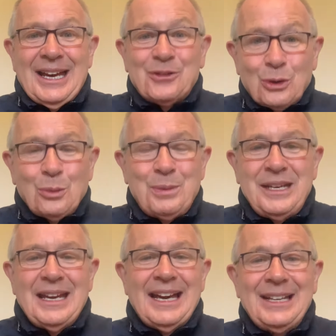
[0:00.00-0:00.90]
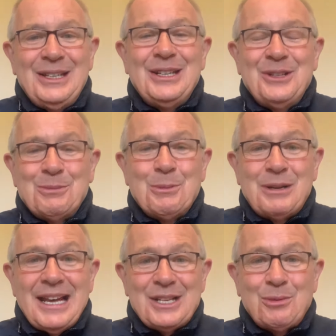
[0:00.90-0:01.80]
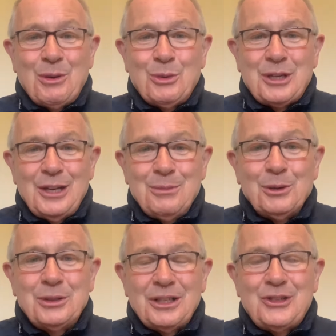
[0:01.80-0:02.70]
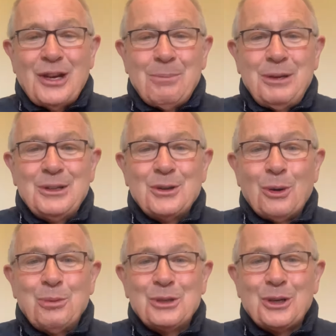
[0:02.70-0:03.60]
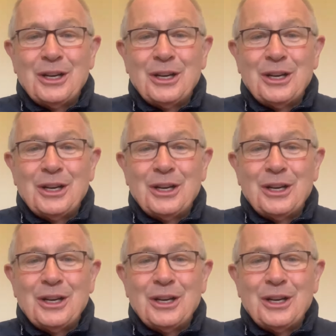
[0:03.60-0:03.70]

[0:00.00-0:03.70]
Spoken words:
Rugby, and you remember last week we were telling you about the Champions Cup was